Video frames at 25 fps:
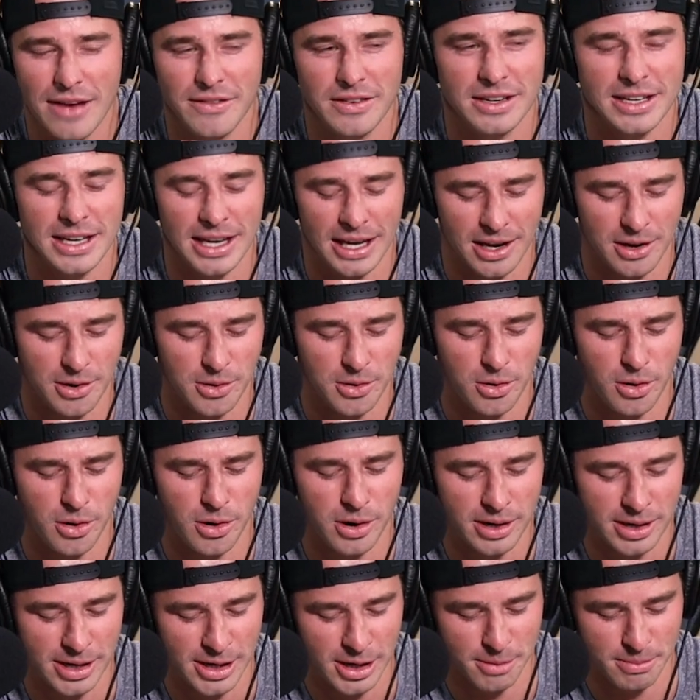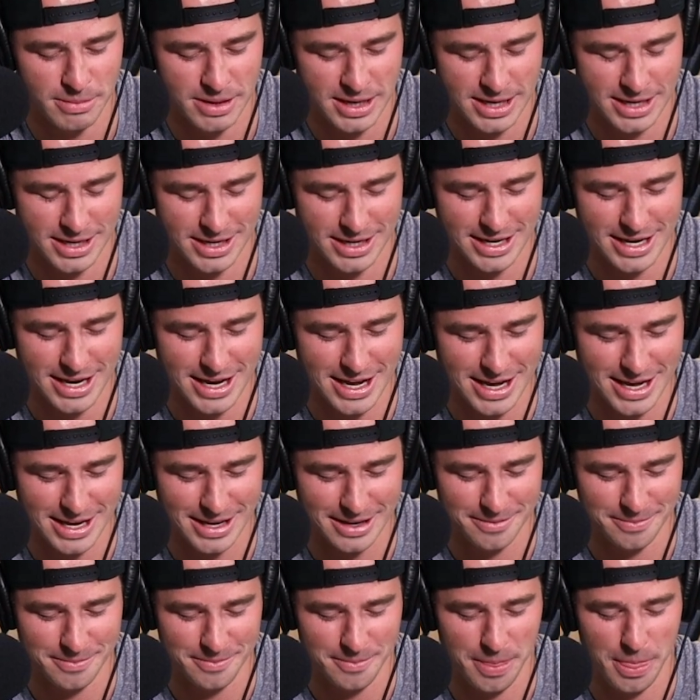have a dang court here, man.
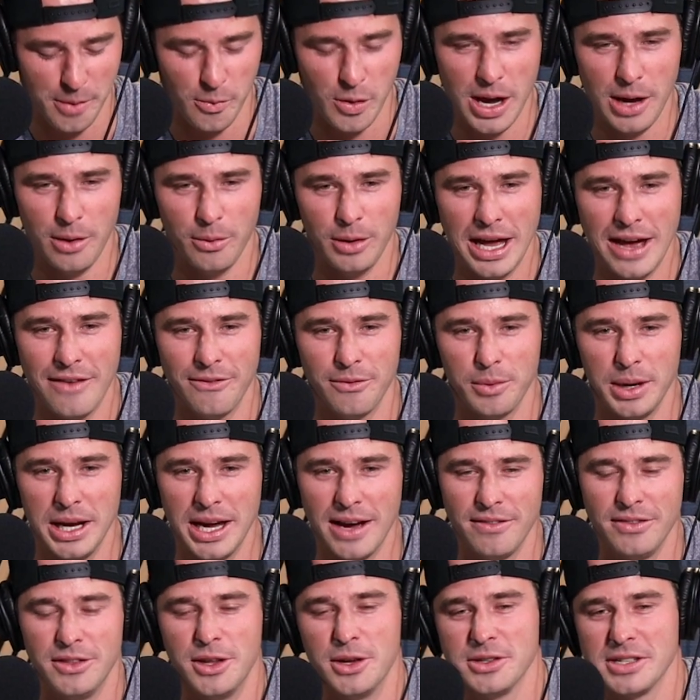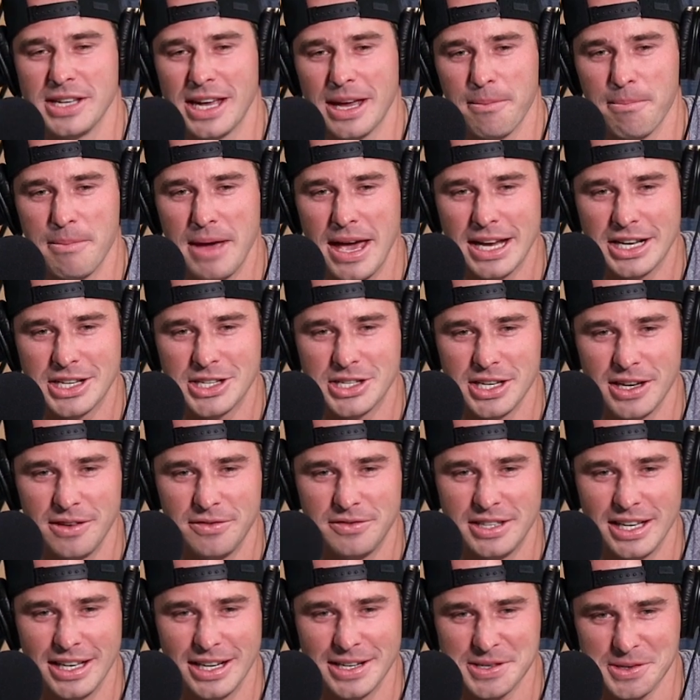Uh, we we have we have those like
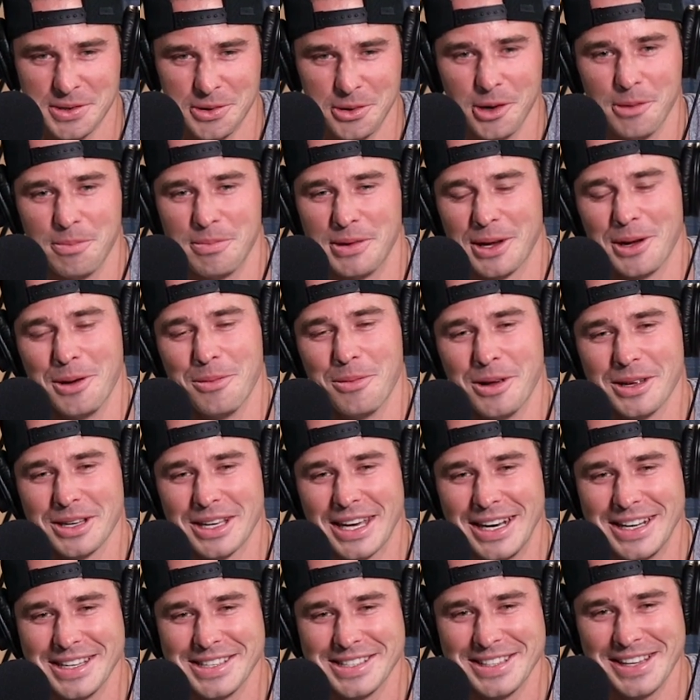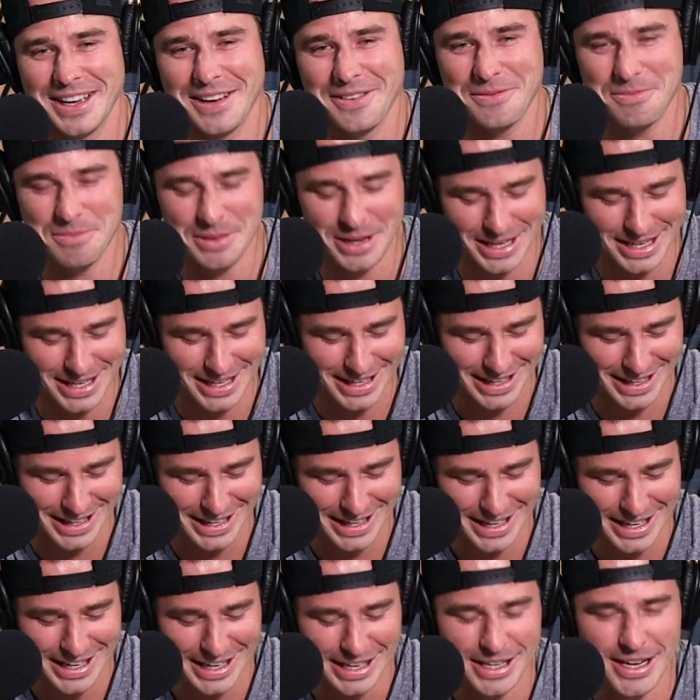makeshift tennis court pickleball kind of stuff, but uh,
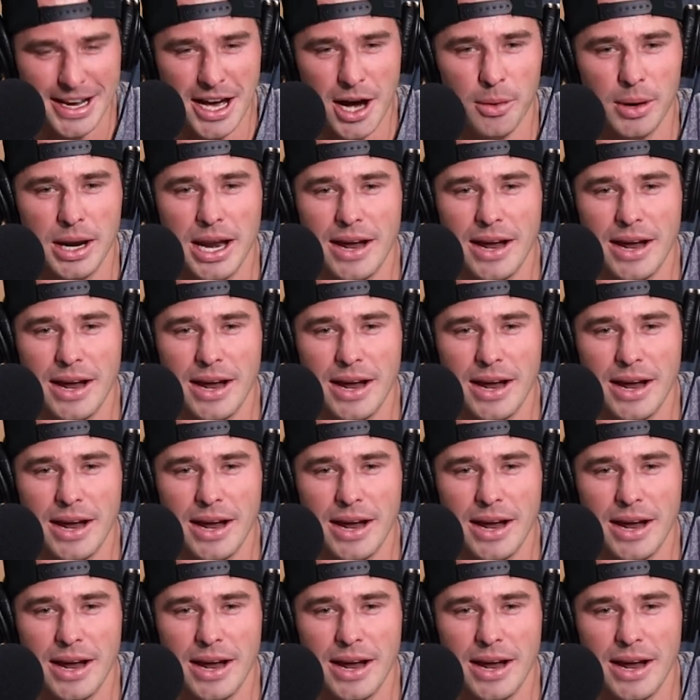no.